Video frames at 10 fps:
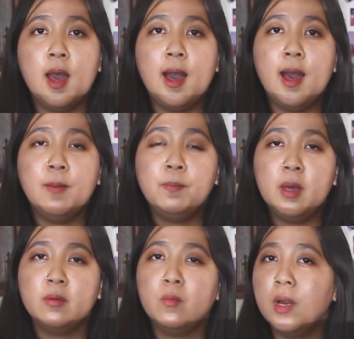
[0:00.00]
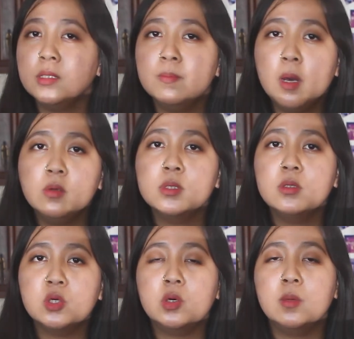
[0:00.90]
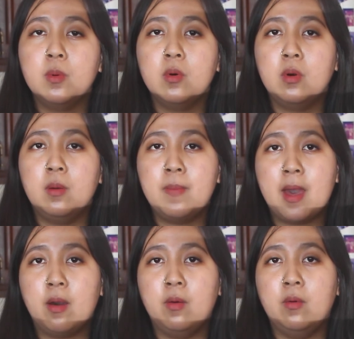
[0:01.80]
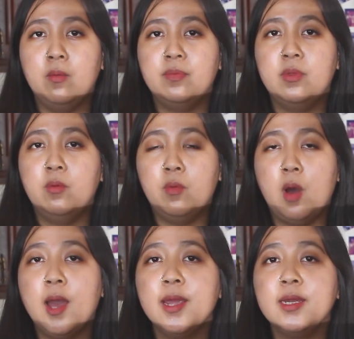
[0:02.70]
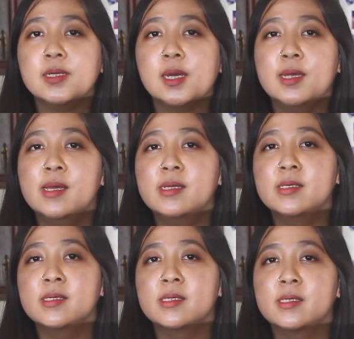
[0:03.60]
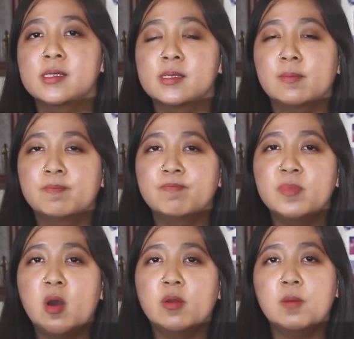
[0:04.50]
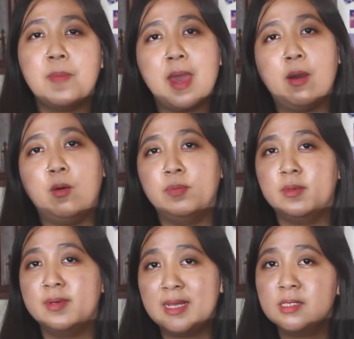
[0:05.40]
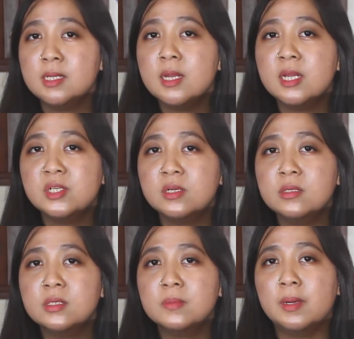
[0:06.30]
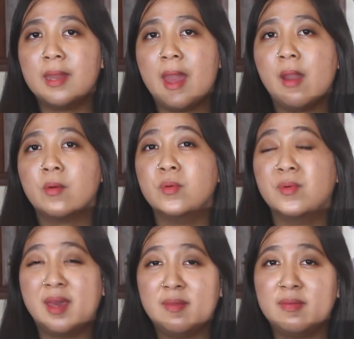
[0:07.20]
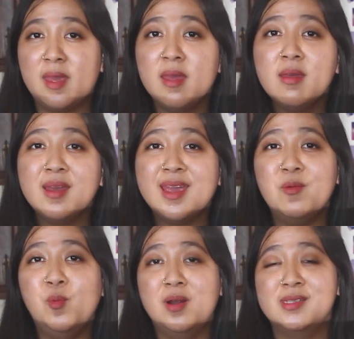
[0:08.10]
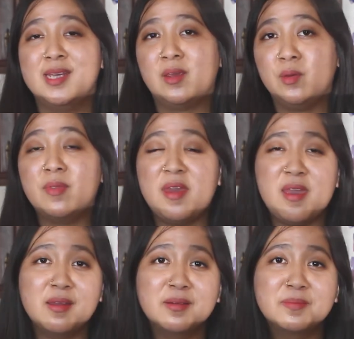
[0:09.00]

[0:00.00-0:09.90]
But what's most enjoyable about the ride is not about the destinations, but how you get there and what take you there.